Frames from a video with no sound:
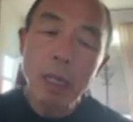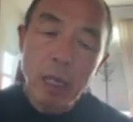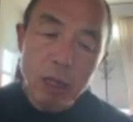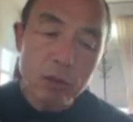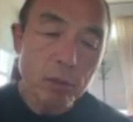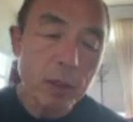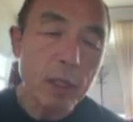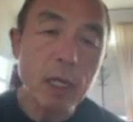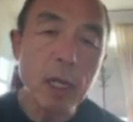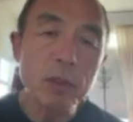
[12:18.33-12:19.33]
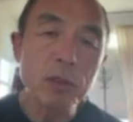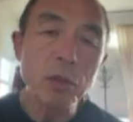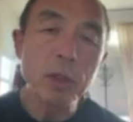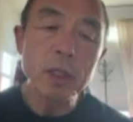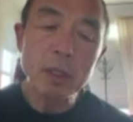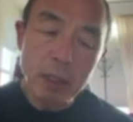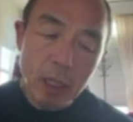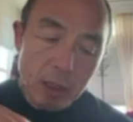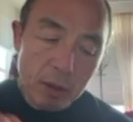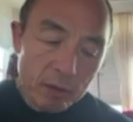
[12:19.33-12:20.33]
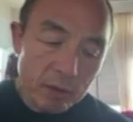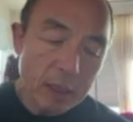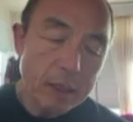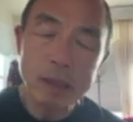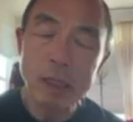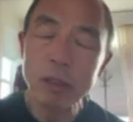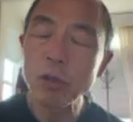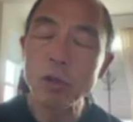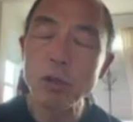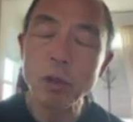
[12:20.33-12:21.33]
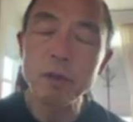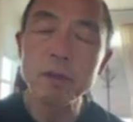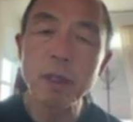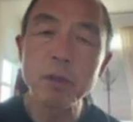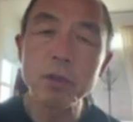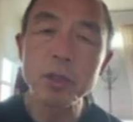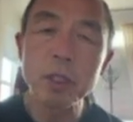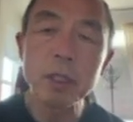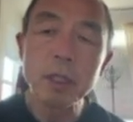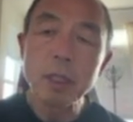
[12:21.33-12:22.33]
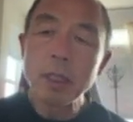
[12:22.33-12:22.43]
how to be a conduit, how to stay connected to Earth's energy,